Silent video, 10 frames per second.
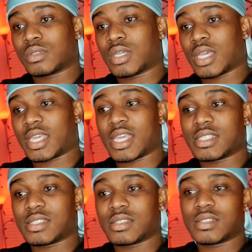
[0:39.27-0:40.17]
I
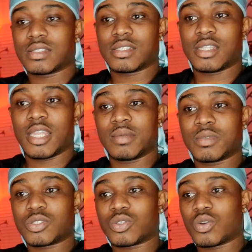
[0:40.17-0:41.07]
guess the name of
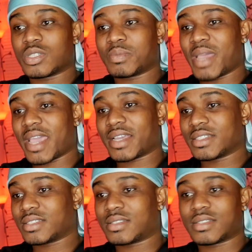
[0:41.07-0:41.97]
the song is Back
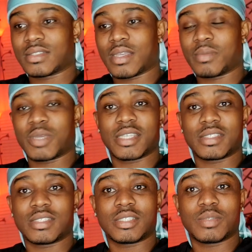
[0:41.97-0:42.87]
because I'm
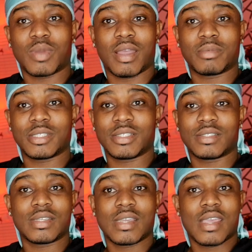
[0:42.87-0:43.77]
guessing she probably
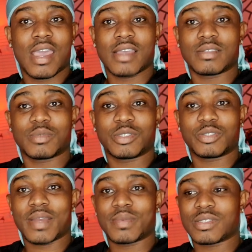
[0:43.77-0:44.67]
hasn't been
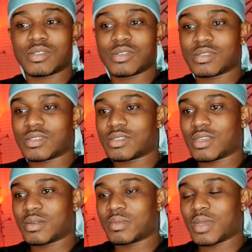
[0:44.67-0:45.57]
dropping songs or
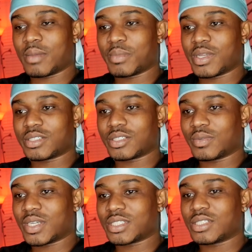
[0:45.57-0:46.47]
something. I'm not sure
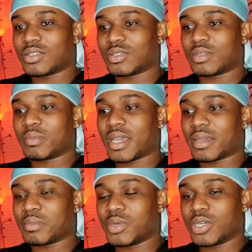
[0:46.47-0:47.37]
why she called it
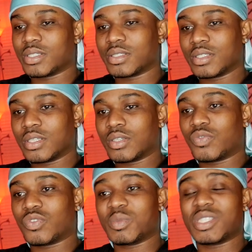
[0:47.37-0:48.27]
Back, but
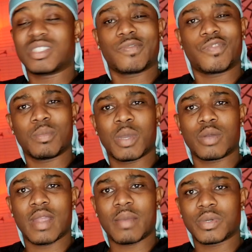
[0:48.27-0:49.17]
for me, it's a female
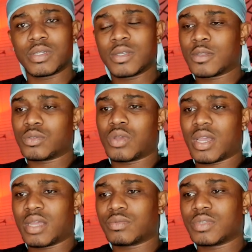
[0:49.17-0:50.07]
rapper. You know,
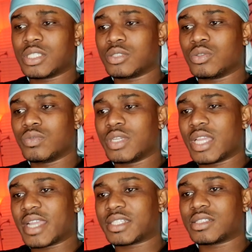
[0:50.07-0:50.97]
I don't really do
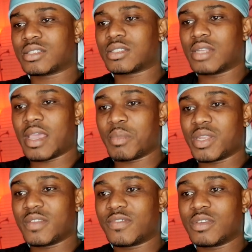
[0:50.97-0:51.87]
reactions to that
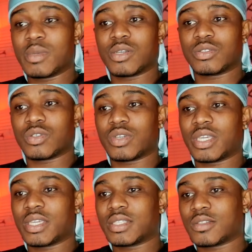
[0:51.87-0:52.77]
many females on
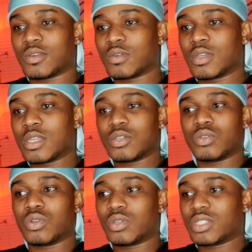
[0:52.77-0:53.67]
here, so
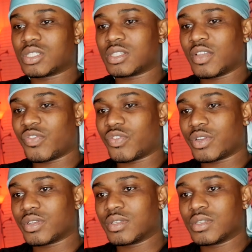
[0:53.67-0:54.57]
you know, this is
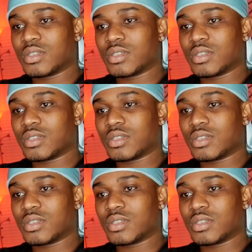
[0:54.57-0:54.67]
different.